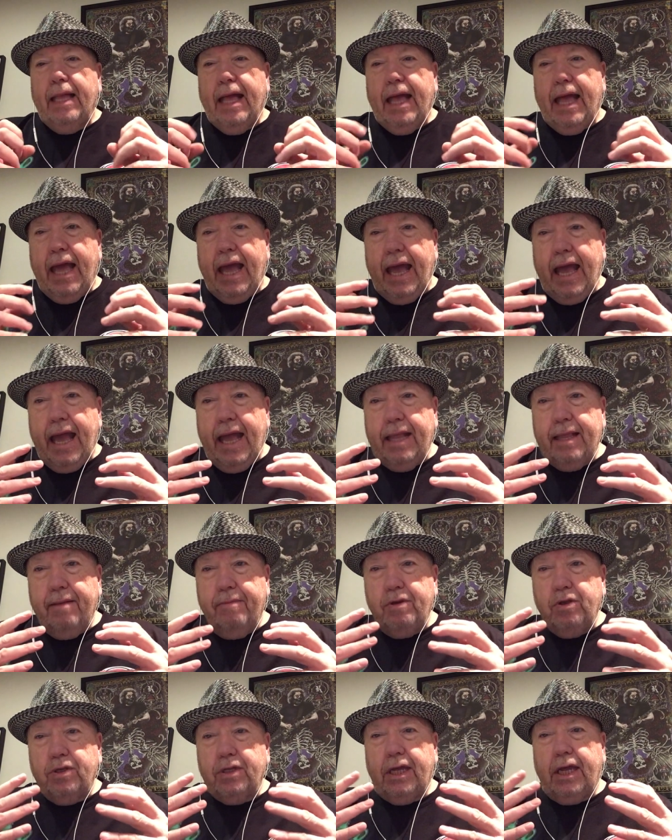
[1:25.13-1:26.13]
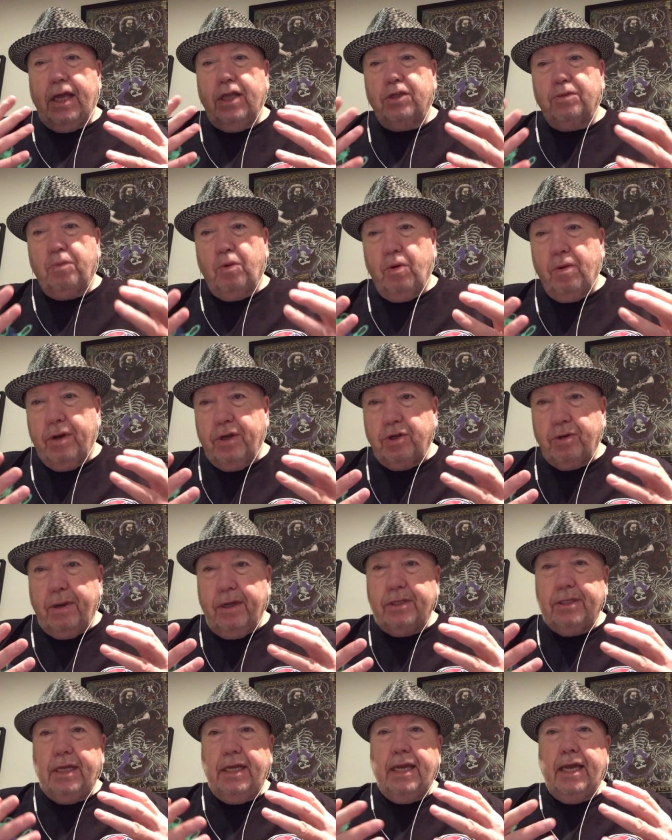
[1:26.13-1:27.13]
and the music gets more
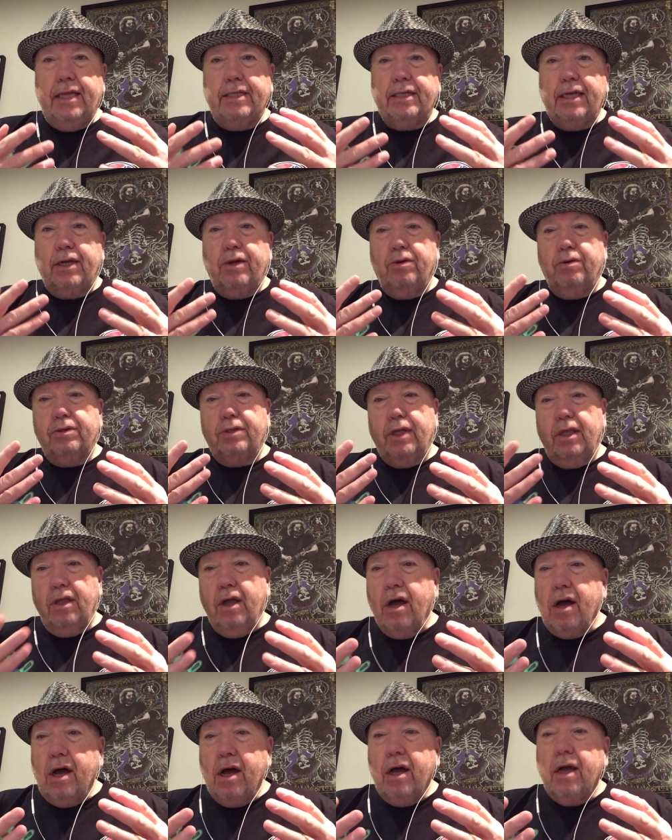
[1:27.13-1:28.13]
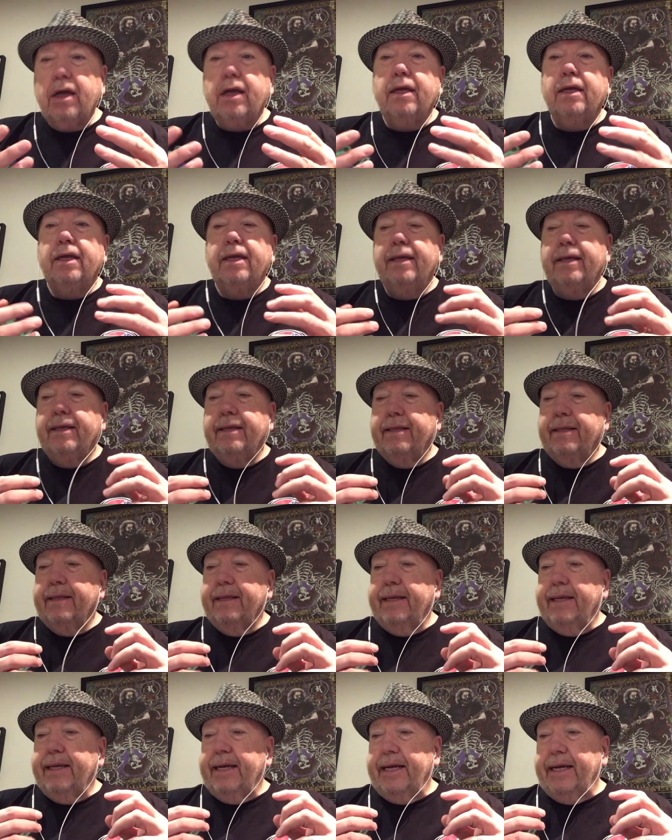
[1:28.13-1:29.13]
interesting as it goes along.
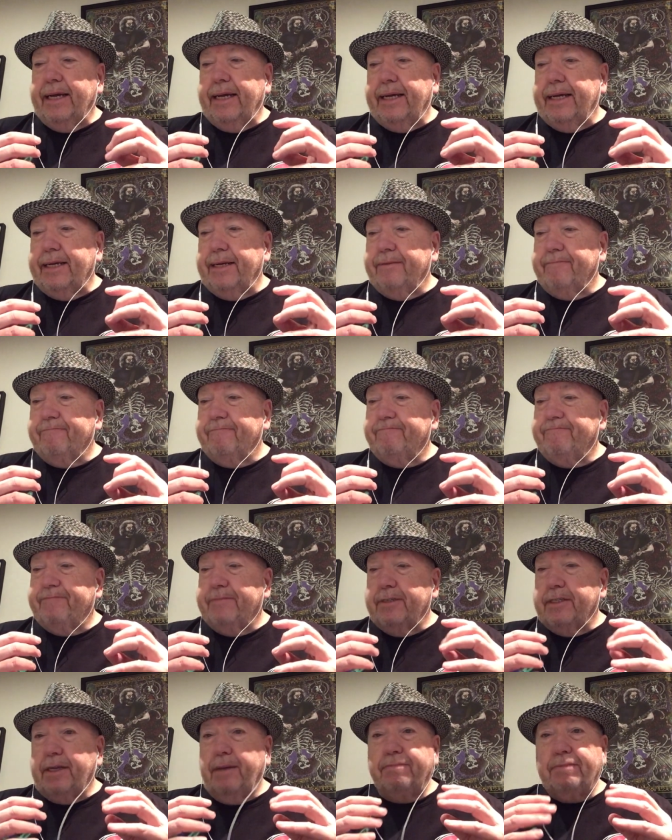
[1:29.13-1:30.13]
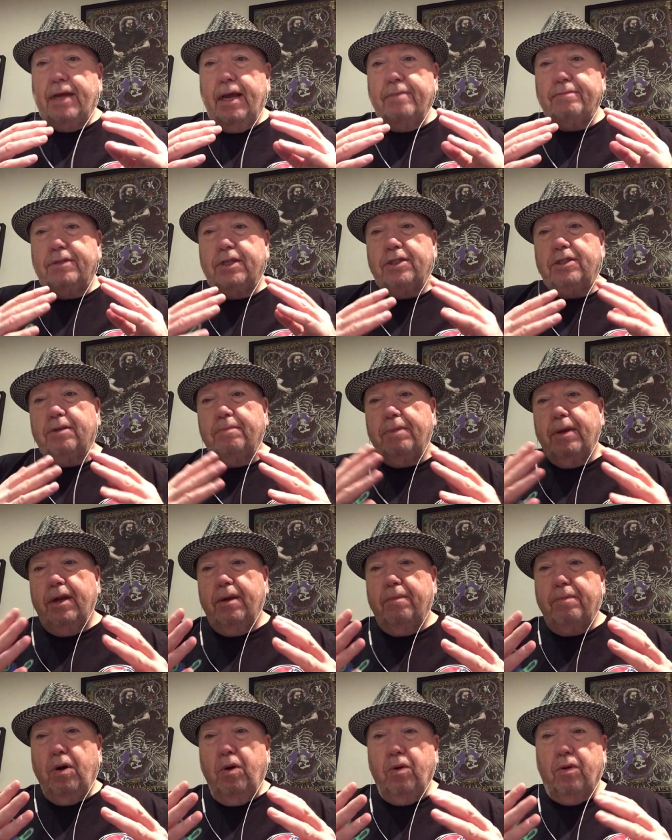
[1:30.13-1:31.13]
Um, sometimes it's a bit
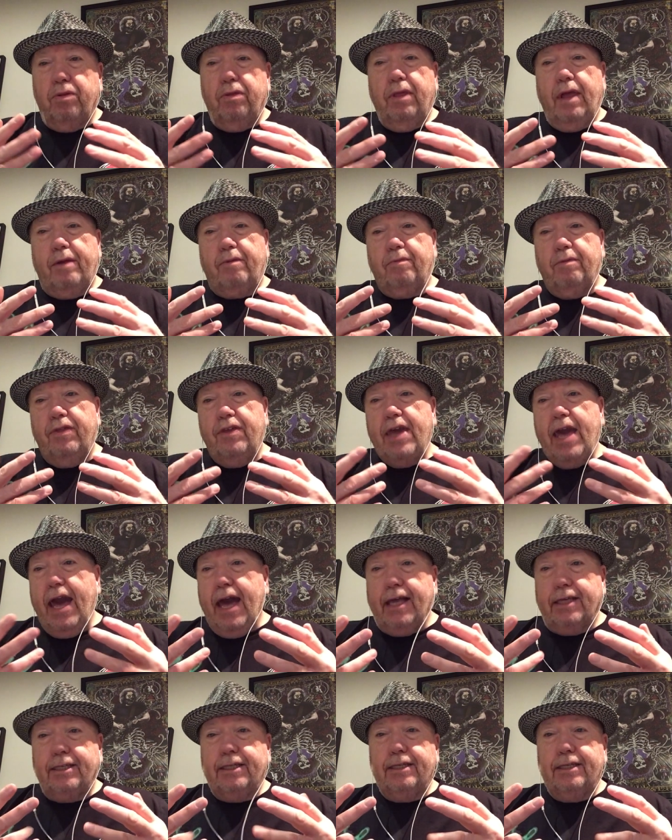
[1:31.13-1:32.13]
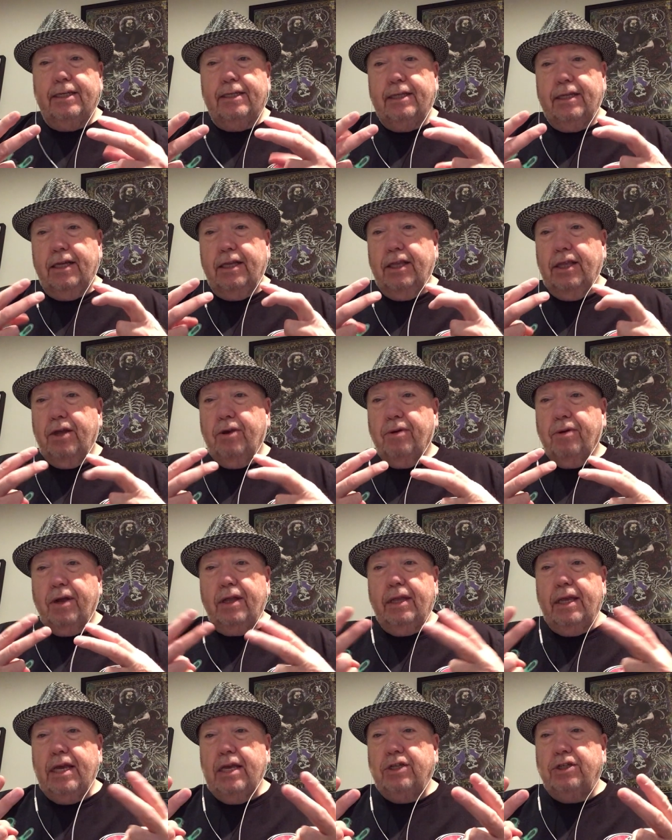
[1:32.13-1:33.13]
of both, like with Yes. The
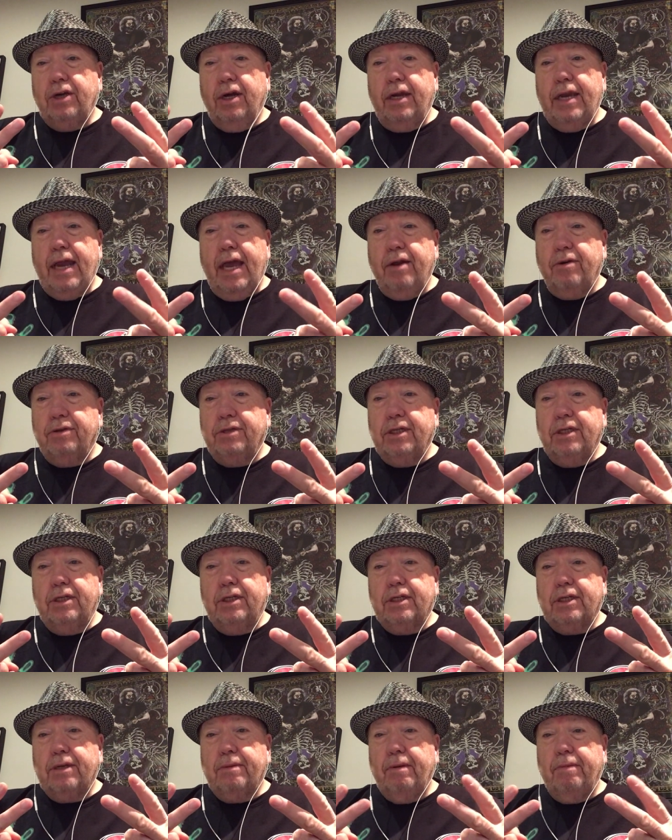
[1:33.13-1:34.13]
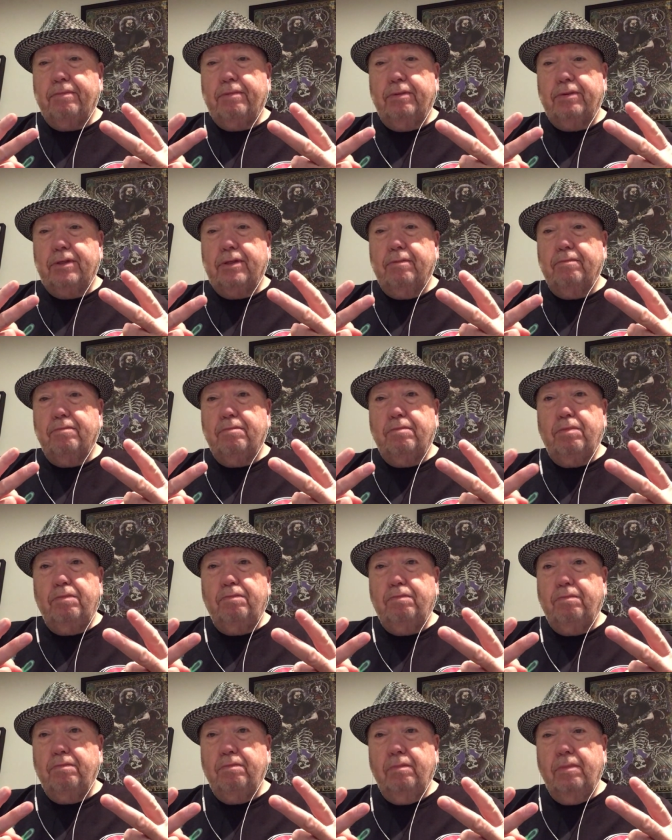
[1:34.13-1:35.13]
lyrically, Jon Anderson has come up with some
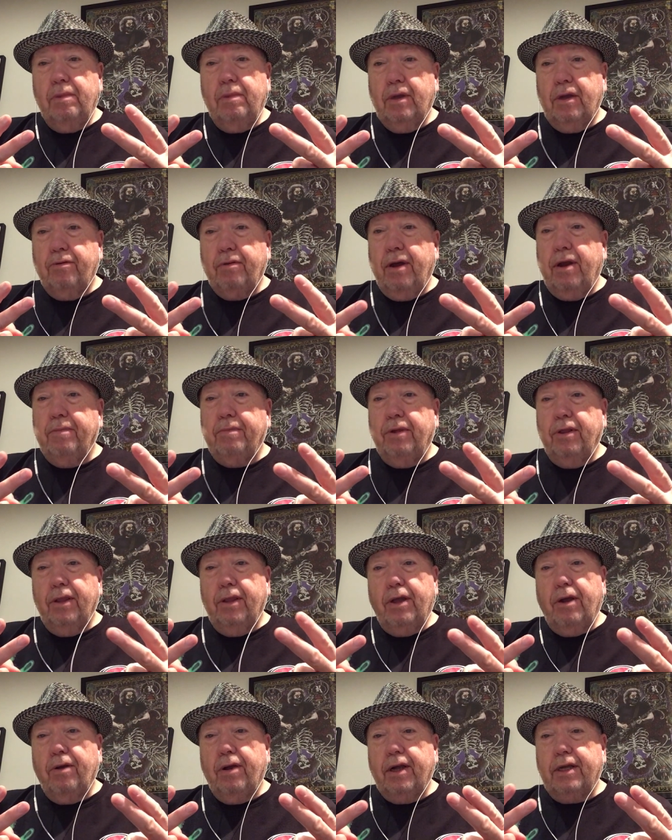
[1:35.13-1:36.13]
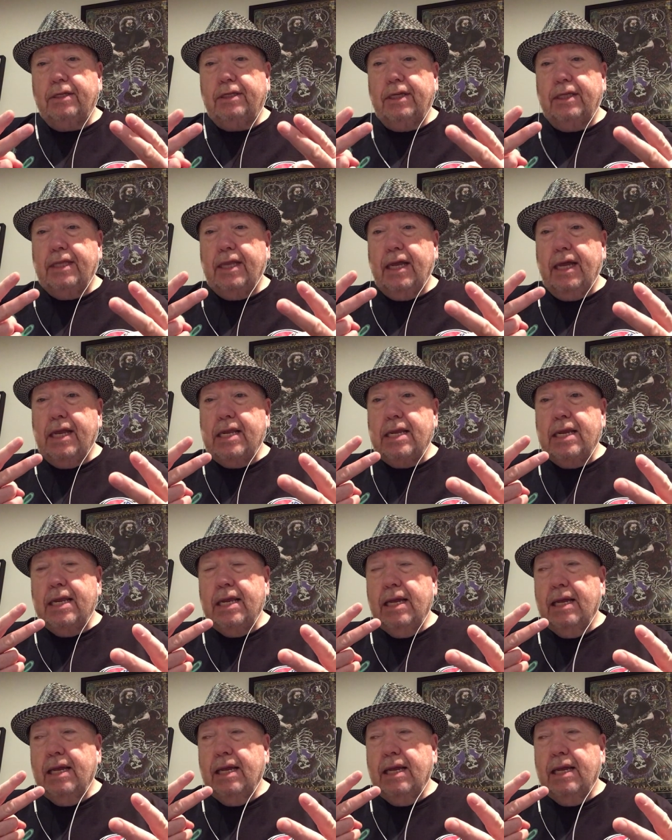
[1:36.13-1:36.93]
incredible lyrics, and then,